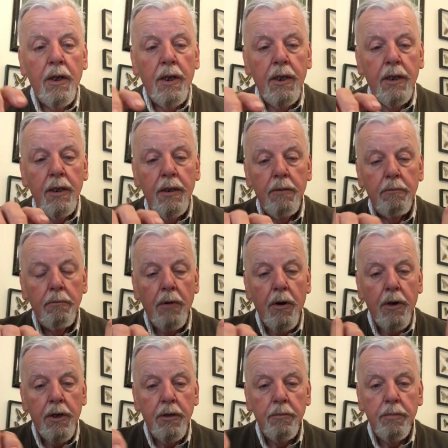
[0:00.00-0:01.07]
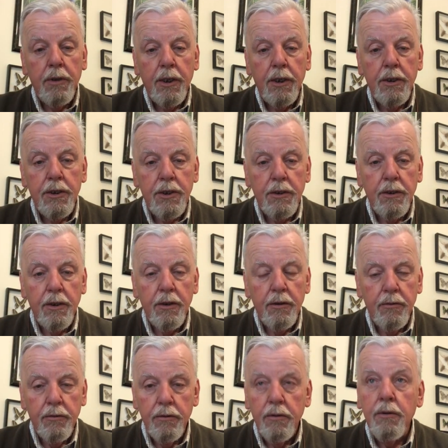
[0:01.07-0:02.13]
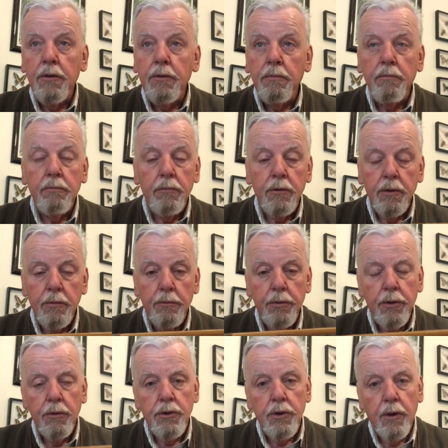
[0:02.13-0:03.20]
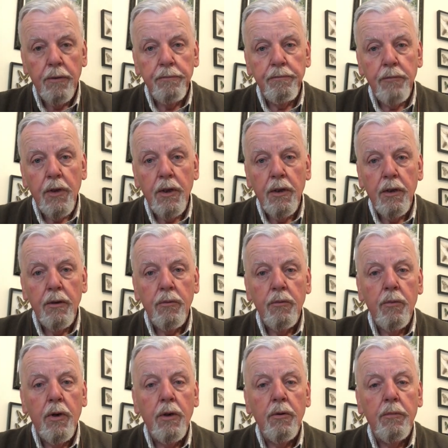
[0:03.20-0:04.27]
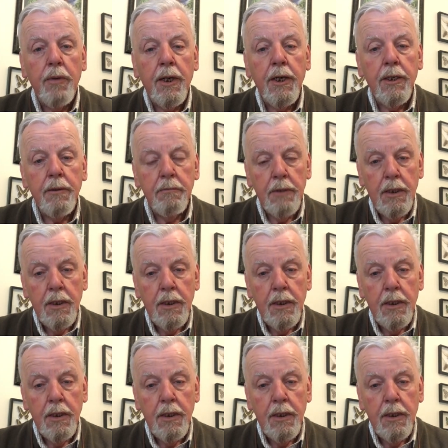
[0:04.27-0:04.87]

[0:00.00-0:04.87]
a marketplace thing on the computer a little while back,